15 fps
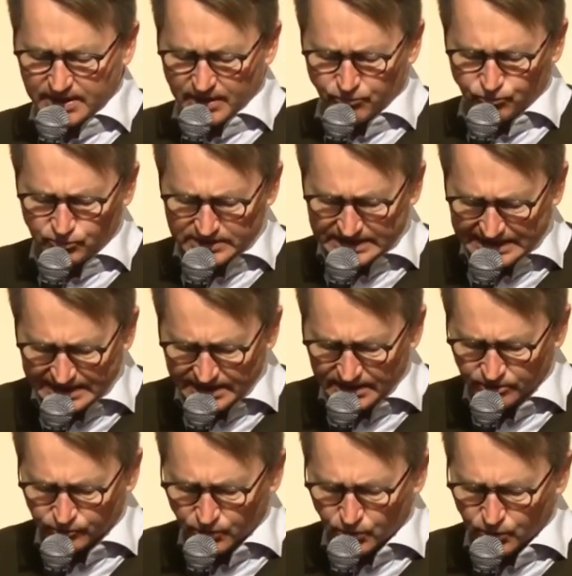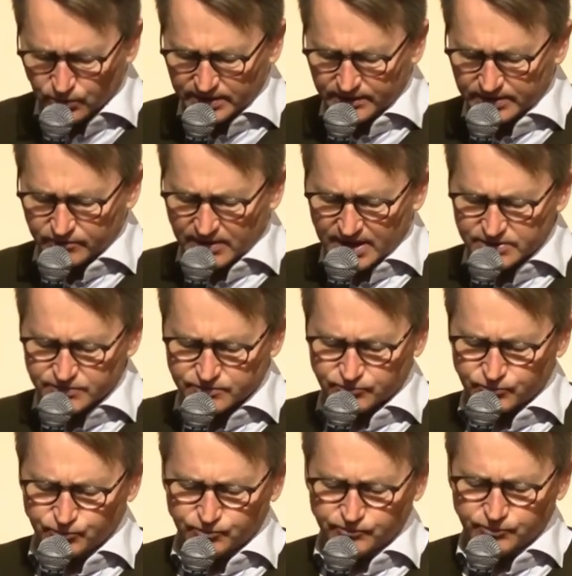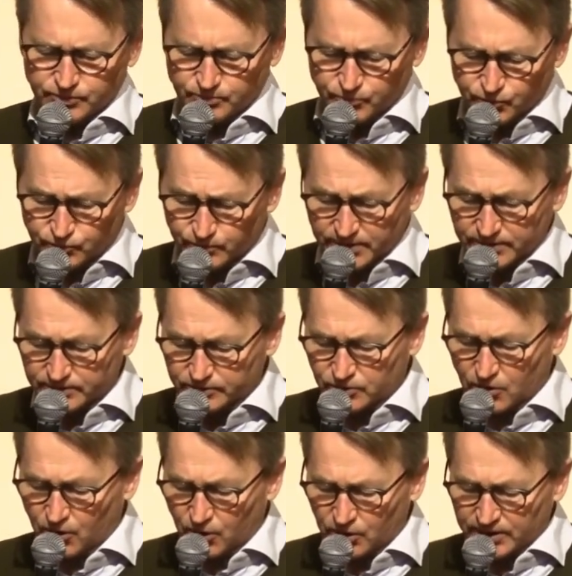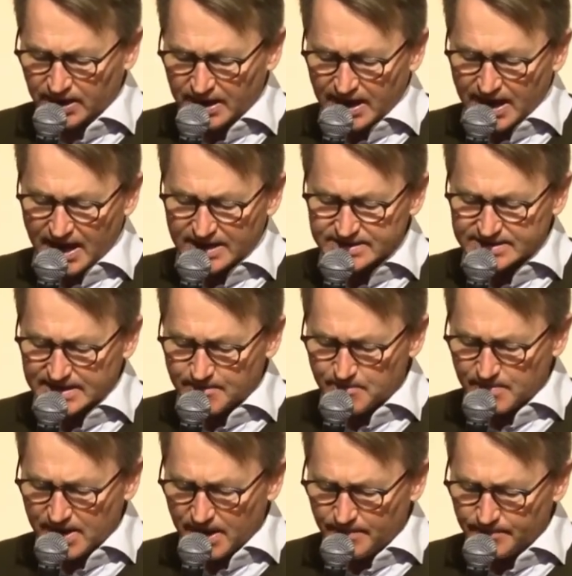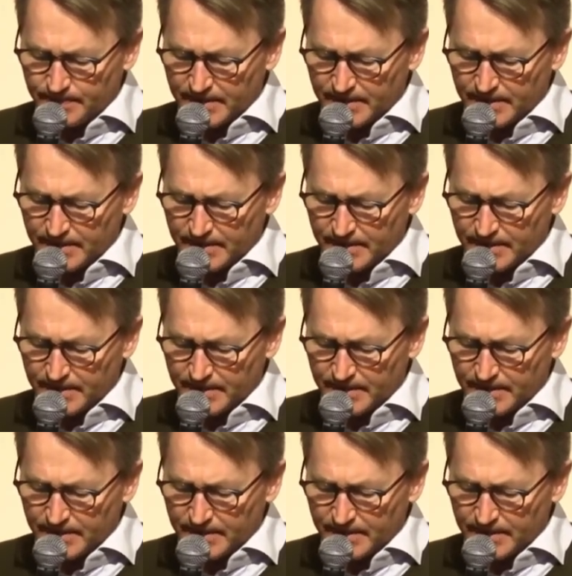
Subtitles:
a leading role in the grassroots movement called Asamblea